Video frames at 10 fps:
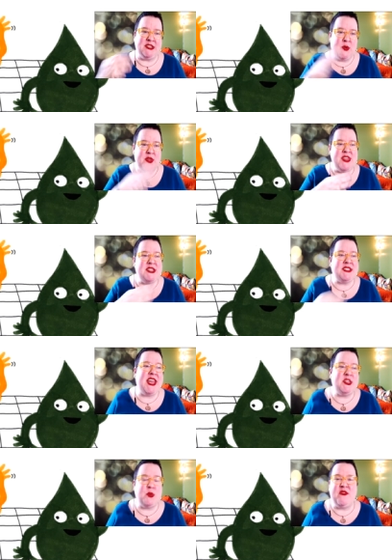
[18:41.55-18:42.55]
So in this
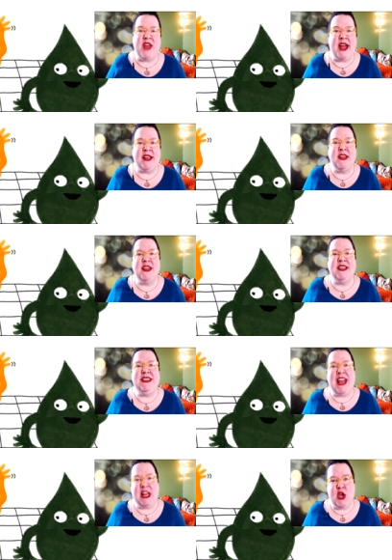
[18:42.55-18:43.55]
case, we've got
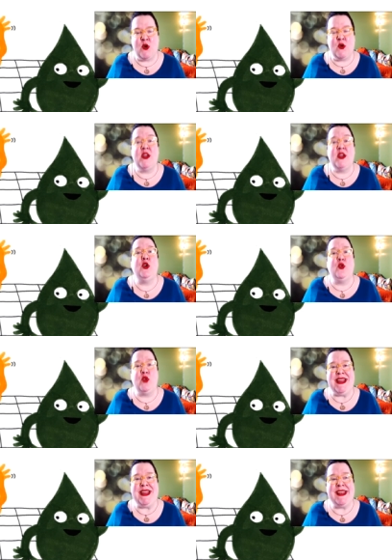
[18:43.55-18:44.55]
yellow,
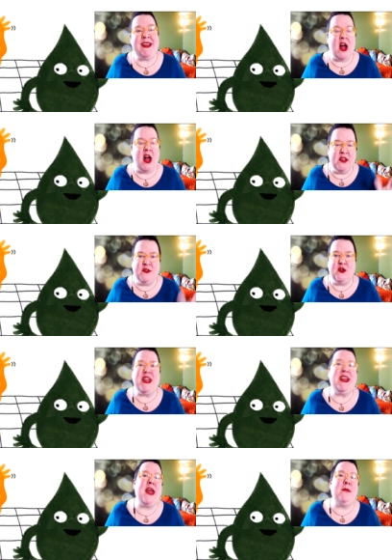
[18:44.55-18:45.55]
green, olive
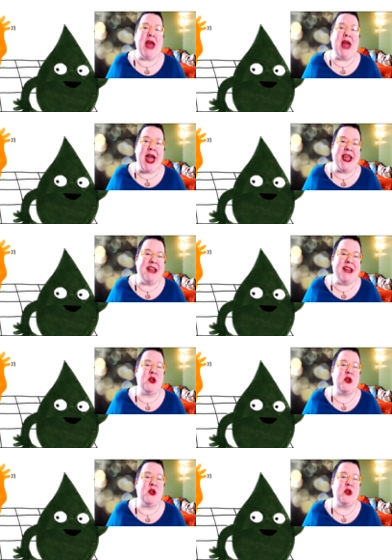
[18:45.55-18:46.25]
green, and black as our